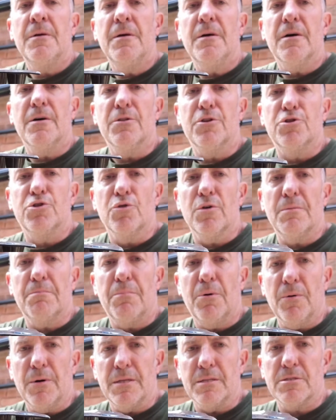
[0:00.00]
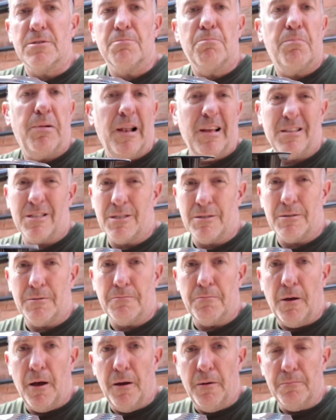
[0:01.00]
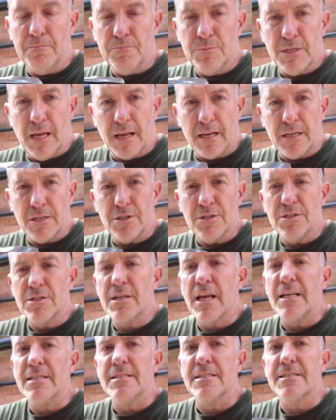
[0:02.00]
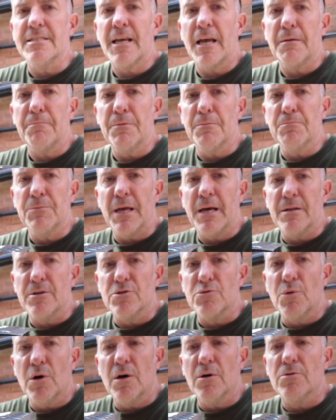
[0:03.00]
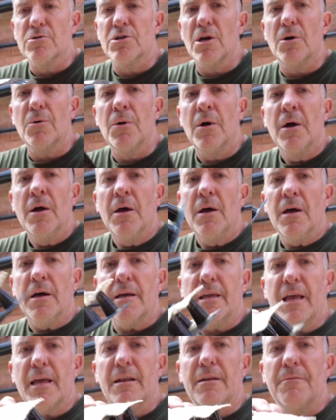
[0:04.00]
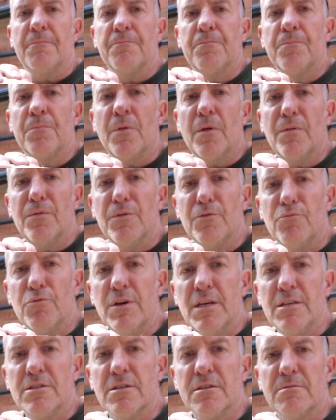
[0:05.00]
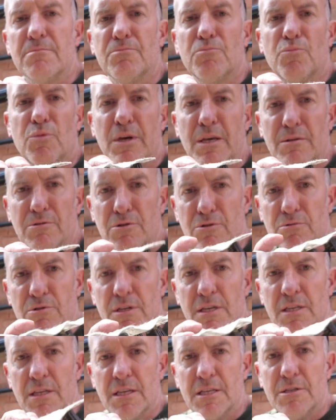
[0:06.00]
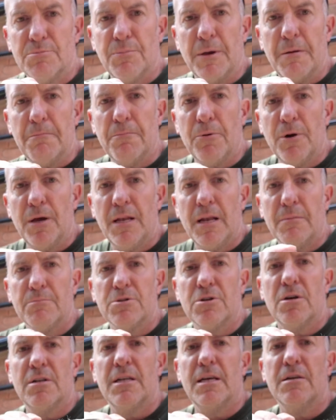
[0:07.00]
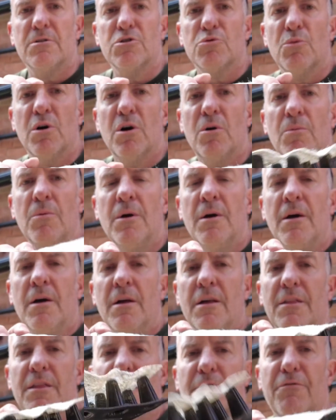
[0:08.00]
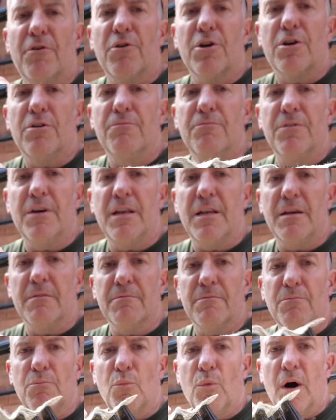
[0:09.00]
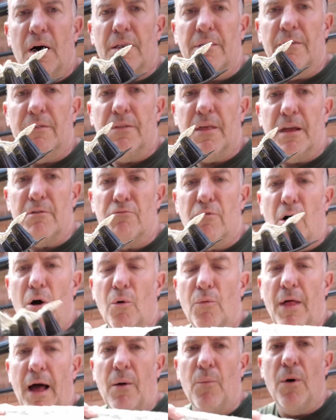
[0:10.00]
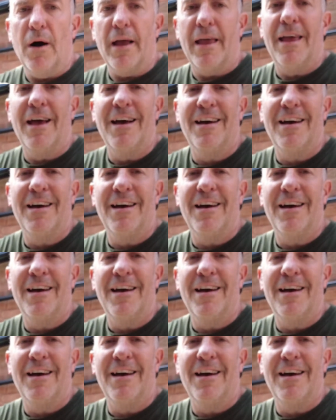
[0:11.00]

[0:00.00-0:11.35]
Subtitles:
at the joint points, plus technicians tend to take them down as well. So again, the reason we do see these being put in upside down as well, they're very convenient. One, they roll that way.